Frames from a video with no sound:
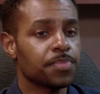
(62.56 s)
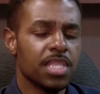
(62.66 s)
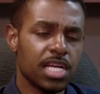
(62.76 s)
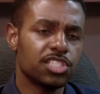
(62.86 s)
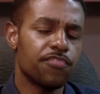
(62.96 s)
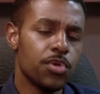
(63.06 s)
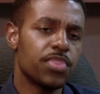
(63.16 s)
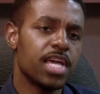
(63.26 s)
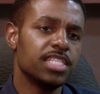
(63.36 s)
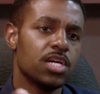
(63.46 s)
There's a few
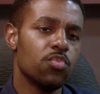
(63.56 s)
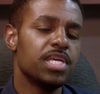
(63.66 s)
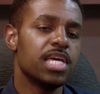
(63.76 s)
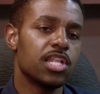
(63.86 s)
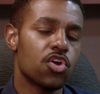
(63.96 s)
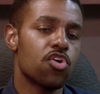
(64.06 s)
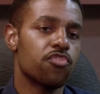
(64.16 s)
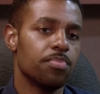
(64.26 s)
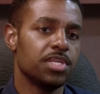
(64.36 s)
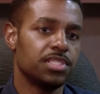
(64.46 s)
things that we can learn
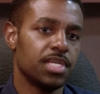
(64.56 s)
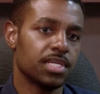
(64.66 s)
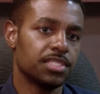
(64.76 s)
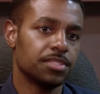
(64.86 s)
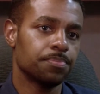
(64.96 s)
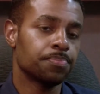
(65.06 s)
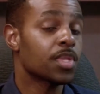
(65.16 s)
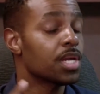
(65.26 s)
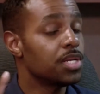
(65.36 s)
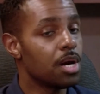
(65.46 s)
from this text.
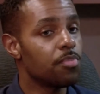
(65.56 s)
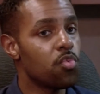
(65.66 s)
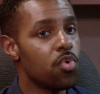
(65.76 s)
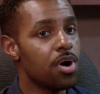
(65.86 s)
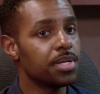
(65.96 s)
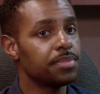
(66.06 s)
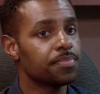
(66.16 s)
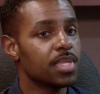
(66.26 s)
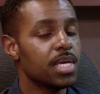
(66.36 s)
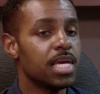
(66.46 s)
Number one
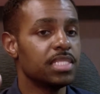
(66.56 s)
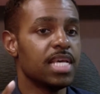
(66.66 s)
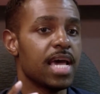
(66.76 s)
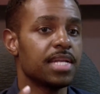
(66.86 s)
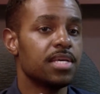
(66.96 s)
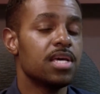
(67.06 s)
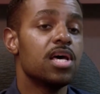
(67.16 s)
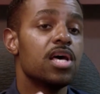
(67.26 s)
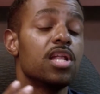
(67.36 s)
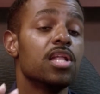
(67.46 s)
is that
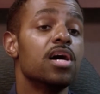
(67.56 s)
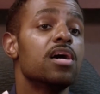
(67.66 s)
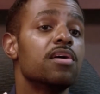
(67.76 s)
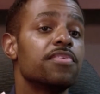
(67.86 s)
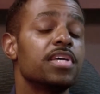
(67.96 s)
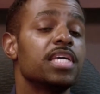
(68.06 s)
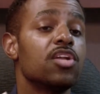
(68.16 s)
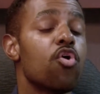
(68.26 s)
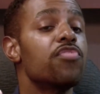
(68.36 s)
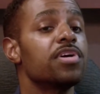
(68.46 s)
love can
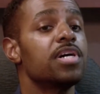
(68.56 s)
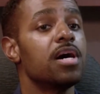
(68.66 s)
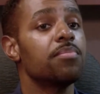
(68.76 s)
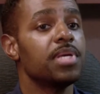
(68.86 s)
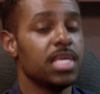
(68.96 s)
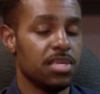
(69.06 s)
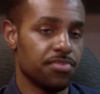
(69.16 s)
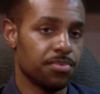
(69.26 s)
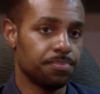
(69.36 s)
overcome evil.